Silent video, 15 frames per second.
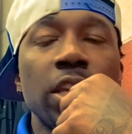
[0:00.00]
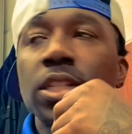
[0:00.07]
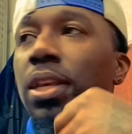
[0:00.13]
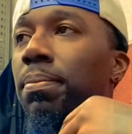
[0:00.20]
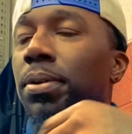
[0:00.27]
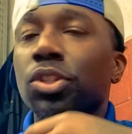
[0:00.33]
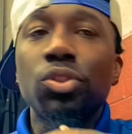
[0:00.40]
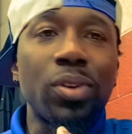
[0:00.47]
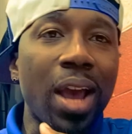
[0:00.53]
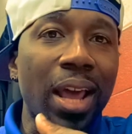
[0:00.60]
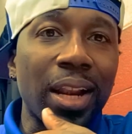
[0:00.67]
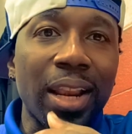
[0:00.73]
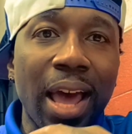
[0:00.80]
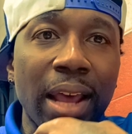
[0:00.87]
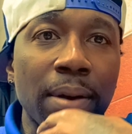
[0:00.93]
See, but you
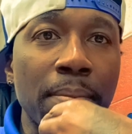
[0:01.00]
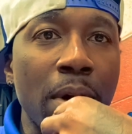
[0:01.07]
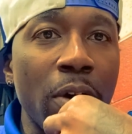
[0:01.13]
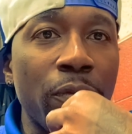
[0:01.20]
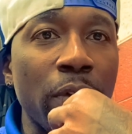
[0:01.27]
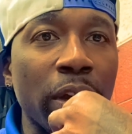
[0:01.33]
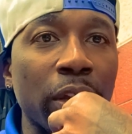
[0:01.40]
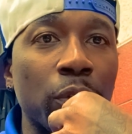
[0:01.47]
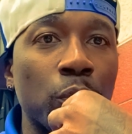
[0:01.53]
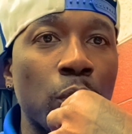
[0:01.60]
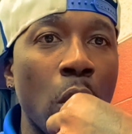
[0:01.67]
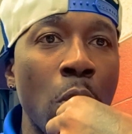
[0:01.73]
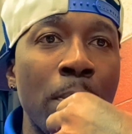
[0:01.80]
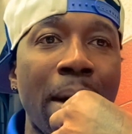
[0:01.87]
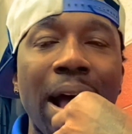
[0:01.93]
got a lot of motherfucking
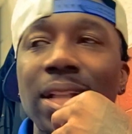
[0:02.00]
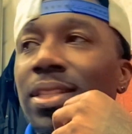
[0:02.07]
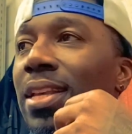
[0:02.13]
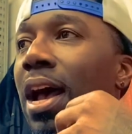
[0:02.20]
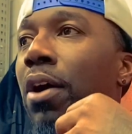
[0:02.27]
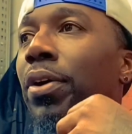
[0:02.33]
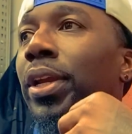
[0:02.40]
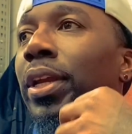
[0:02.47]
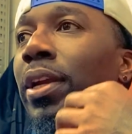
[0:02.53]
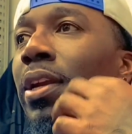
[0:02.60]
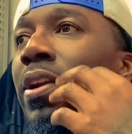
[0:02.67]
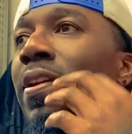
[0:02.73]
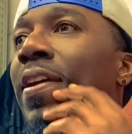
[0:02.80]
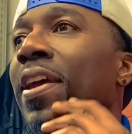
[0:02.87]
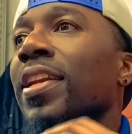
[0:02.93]
robots out
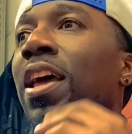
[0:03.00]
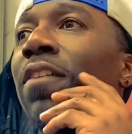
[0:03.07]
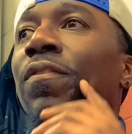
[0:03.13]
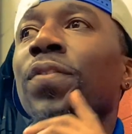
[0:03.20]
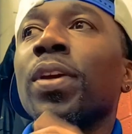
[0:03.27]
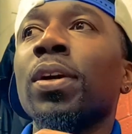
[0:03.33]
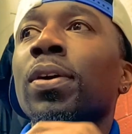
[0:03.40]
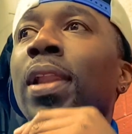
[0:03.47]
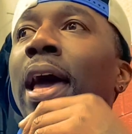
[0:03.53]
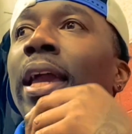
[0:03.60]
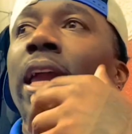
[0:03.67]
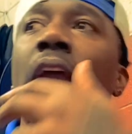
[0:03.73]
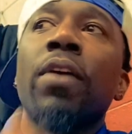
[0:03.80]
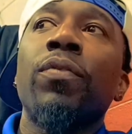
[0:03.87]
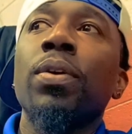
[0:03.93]
here that feel
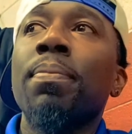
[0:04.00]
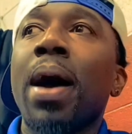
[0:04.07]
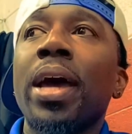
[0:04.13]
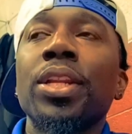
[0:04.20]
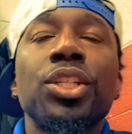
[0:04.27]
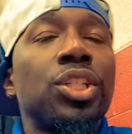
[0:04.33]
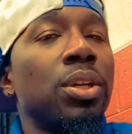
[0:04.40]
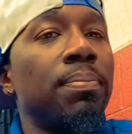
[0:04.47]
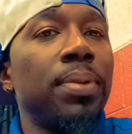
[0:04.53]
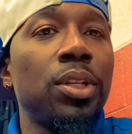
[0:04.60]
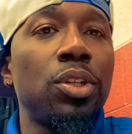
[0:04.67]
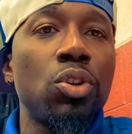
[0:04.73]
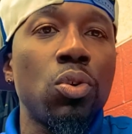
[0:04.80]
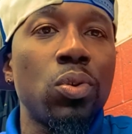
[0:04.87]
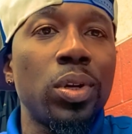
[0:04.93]
like everybody should be
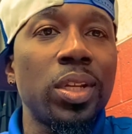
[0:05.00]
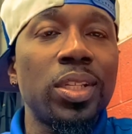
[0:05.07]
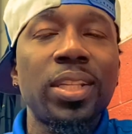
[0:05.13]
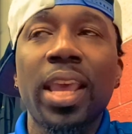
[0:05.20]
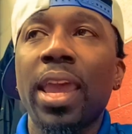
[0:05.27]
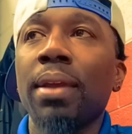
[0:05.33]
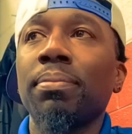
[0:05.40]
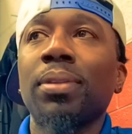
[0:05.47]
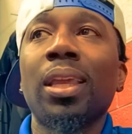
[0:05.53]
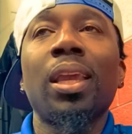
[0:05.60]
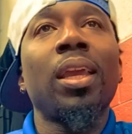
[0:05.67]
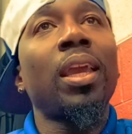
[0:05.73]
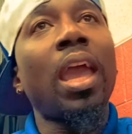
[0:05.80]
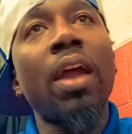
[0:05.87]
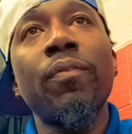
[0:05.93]
doing the same
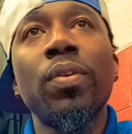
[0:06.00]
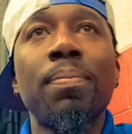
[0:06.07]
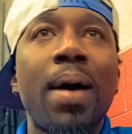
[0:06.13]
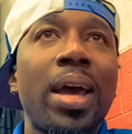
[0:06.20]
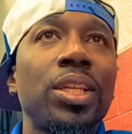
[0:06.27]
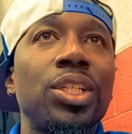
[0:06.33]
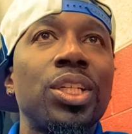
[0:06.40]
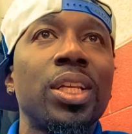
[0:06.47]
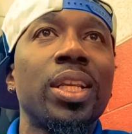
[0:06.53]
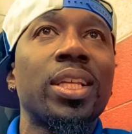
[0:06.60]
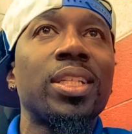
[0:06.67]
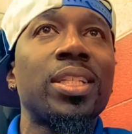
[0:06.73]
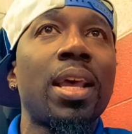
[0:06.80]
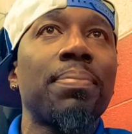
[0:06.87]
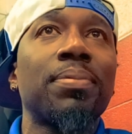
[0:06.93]
thing. Everybody should
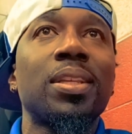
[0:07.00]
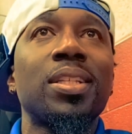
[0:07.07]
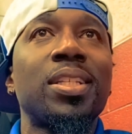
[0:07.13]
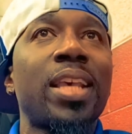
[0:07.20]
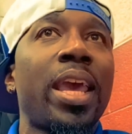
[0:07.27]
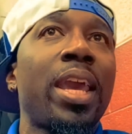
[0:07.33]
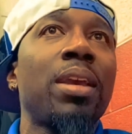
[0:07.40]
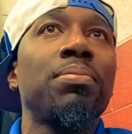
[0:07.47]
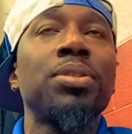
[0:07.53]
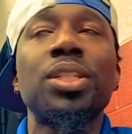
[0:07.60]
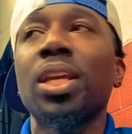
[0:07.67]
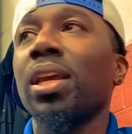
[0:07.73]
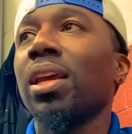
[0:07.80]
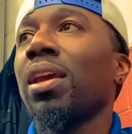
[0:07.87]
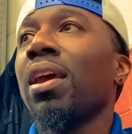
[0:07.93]
accept the same
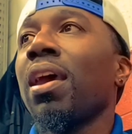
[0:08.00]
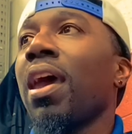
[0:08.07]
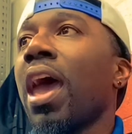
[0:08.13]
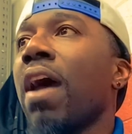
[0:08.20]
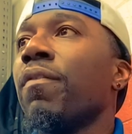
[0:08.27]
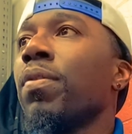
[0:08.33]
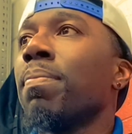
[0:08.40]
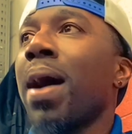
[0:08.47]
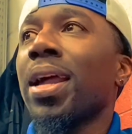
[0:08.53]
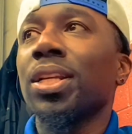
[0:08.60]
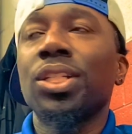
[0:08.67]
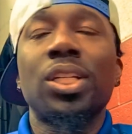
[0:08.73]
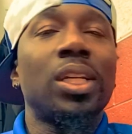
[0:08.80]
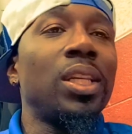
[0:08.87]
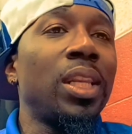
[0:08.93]
shit. Everybody
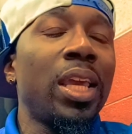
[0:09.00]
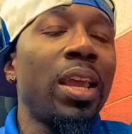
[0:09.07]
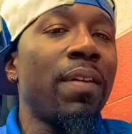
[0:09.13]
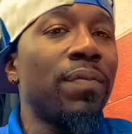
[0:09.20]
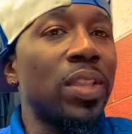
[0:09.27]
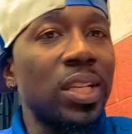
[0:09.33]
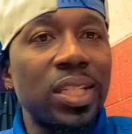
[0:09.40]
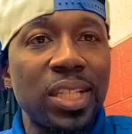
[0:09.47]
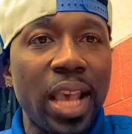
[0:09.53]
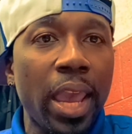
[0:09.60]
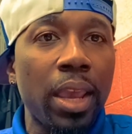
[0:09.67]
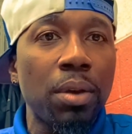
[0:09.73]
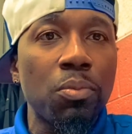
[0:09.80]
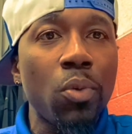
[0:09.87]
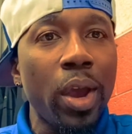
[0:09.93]
should live the
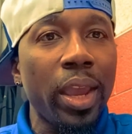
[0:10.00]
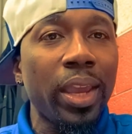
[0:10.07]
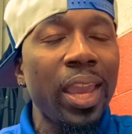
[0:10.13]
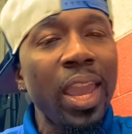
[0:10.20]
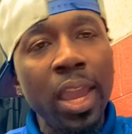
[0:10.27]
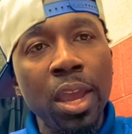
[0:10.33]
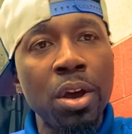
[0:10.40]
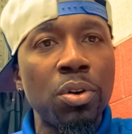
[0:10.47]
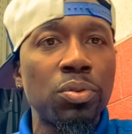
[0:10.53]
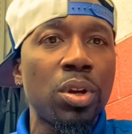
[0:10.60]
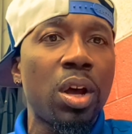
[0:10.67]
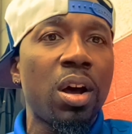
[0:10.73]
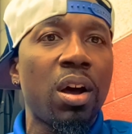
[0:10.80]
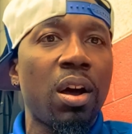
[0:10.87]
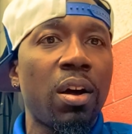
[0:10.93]
same way. Hell
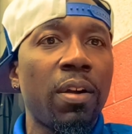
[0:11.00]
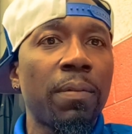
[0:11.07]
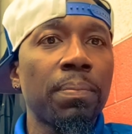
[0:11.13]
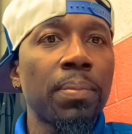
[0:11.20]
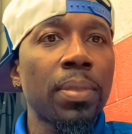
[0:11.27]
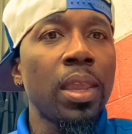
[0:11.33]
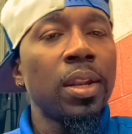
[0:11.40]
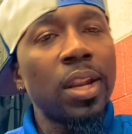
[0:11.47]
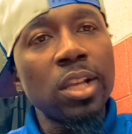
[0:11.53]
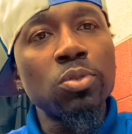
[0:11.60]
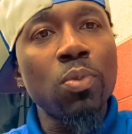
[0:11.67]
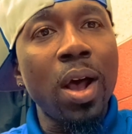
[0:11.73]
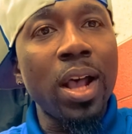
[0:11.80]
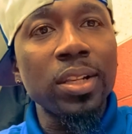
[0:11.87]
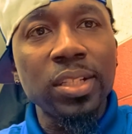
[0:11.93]
no. That's
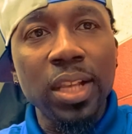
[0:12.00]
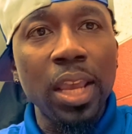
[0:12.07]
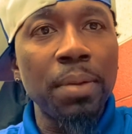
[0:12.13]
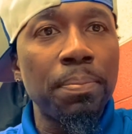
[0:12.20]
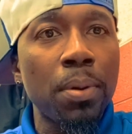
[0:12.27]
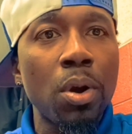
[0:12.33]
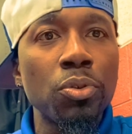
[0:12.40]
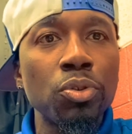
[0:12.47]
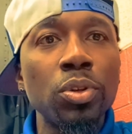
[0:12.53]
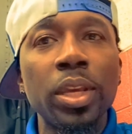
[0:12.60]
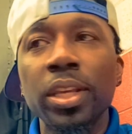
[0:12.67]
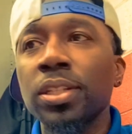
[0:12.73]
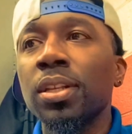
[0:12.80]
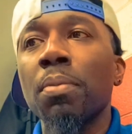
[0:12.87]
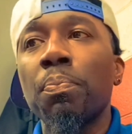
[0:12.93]
why I say, bro, you,
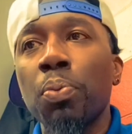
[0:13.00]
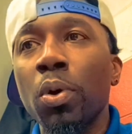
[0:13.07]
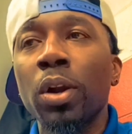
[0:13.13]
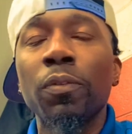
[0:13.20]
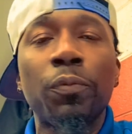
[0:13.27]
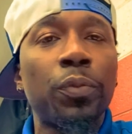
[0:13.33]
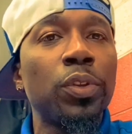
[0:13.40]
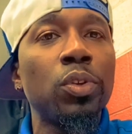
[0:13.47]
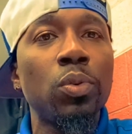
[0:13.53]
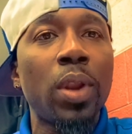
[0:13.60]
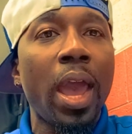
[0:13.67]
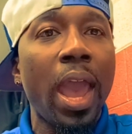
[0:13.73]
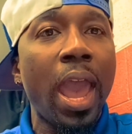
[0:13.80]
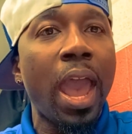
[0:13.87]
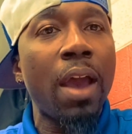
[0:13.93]
it's important for you
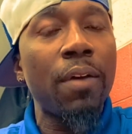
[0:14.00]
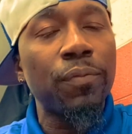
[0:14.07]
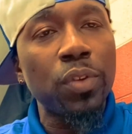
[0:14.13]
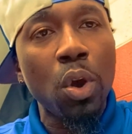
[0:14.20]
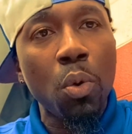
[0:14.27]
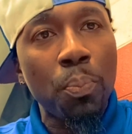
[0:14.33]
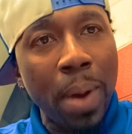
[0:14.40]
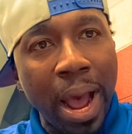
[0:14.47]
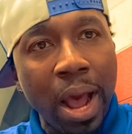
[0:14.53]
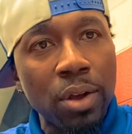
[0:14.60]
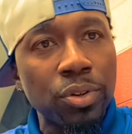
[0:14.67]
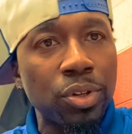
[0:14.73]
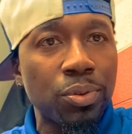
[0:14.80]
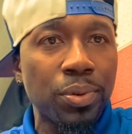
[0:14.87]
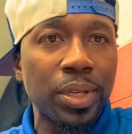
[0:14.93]
to have your
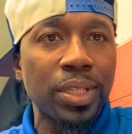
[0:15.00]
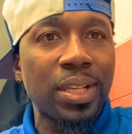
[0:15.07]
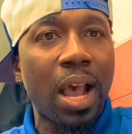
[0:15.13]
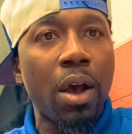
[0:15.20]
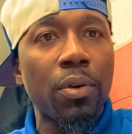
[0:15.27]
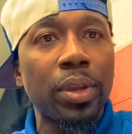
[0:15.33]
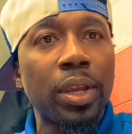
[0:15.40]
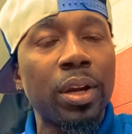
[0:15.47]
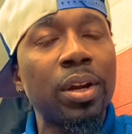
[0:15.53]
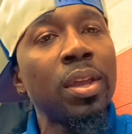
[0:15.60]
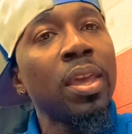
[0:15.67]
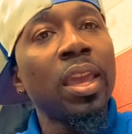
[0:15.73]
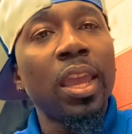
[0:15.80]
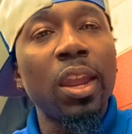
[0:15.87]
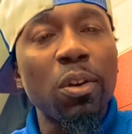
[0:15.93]
boundaries out here
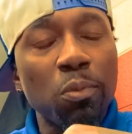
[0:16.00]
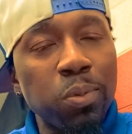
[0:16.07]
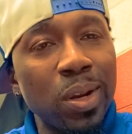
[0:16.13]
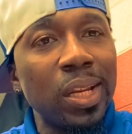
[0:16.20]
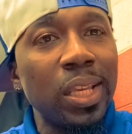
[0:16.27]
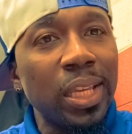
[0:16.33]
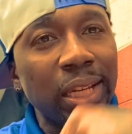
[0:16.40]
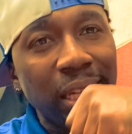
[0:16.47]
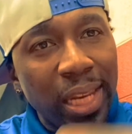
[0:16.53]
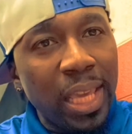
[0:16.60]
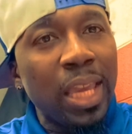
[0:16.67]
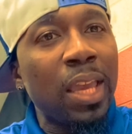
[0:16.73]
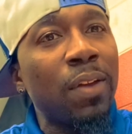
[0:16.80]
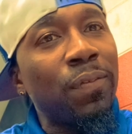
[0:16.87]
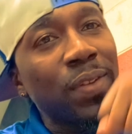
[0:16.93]
and really
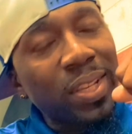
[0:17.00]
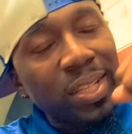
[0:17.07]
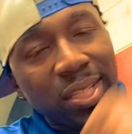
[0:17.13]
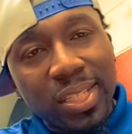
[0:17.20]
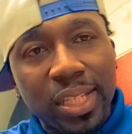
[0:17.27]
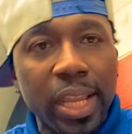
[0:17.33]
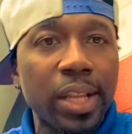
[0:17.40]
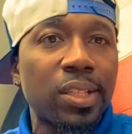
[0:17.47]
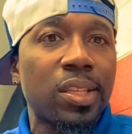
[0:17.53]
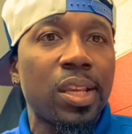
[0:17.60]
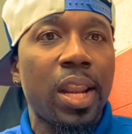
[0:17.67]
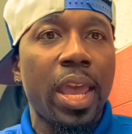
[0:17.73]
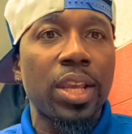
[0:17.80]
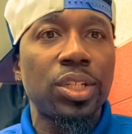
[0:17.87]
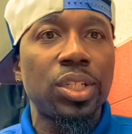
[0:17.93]
live and stick
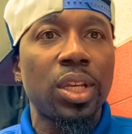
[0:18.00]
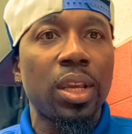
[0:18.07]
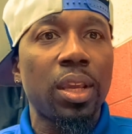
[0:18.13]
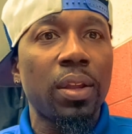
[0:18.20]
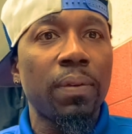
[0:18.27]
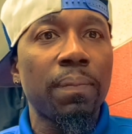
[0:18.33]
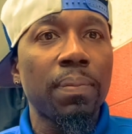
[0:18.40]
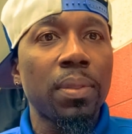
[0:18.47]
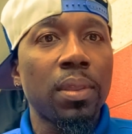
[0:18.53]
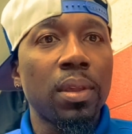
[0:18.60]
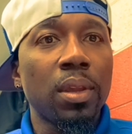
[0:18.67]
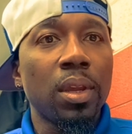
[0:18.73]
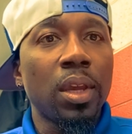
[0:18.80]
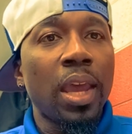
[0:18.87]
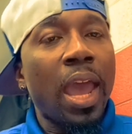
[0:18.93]
to that shit
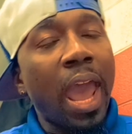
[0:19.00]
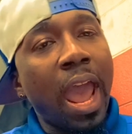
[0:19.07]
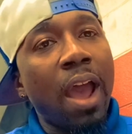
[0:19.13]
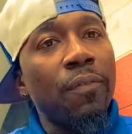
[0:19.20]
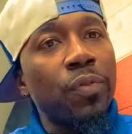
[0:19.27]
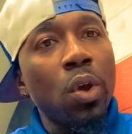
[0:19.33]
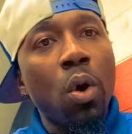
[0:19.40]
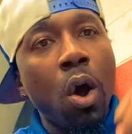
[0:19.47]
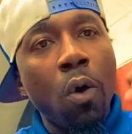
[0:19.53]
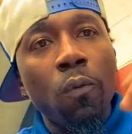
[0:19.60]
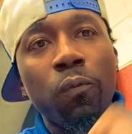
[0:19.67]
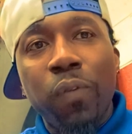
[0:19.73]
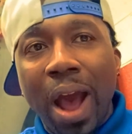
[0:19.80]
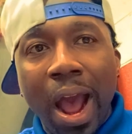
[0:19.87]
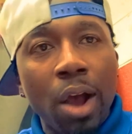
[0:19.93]
have your
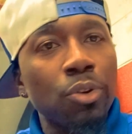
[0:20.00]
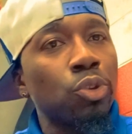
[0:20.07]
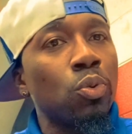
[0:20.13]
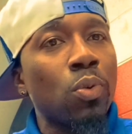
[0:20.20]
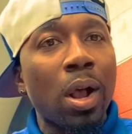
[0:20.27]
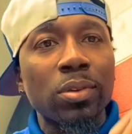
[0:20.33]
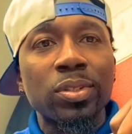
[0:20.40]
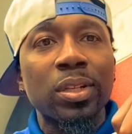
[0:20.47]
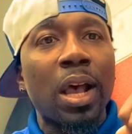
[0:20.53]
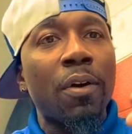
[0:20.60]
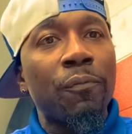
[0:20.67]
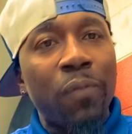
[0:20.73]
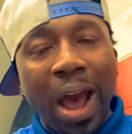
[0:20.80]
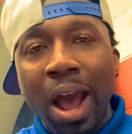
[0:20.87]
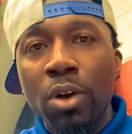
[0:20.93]
own value out, uh,
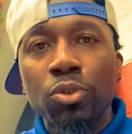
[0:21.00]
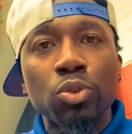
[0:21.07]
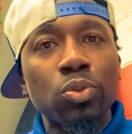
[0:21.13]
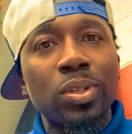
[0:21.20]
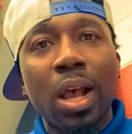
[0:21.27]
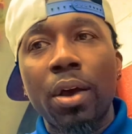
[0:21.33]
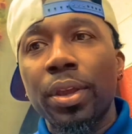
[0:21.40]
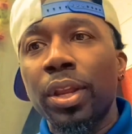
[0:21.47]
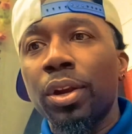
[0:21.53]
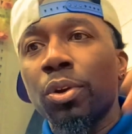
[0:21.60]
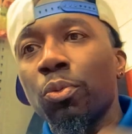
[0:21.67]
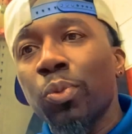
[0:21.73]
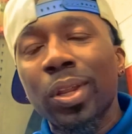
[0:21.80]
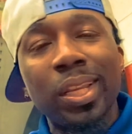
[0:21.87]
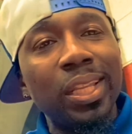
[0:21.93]
values out here
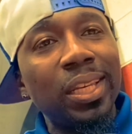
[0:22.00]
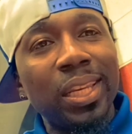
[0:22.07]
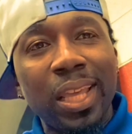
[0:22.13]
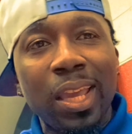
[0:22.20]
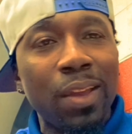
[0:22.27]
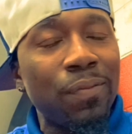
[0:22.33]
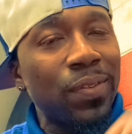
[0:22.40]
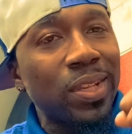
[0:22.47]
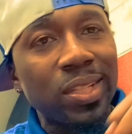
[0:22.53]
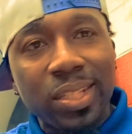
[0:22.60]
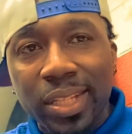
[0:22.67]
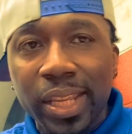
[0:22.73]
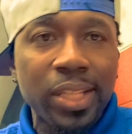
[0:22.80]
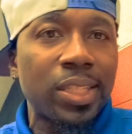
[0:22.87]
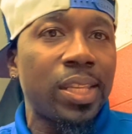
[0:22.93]
and really live and
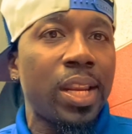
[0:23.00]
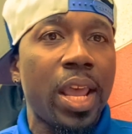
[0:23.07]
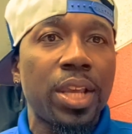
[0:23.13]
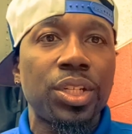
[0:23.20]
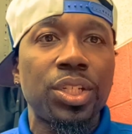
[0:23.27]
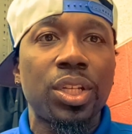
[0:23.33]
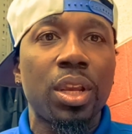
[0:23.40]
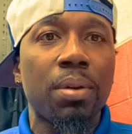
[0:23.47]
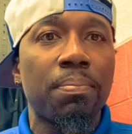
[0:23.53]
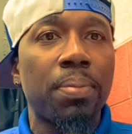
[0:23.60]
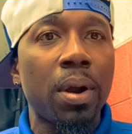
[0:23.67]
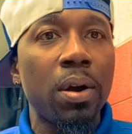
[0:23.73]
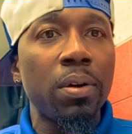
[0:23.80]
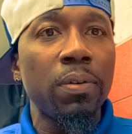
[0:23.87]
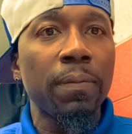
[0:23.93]
stick to that shit,
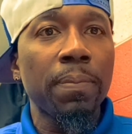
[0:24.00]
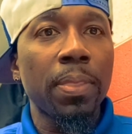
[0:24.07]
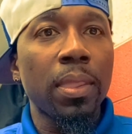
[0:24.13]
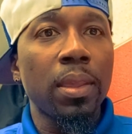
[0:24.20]
bro.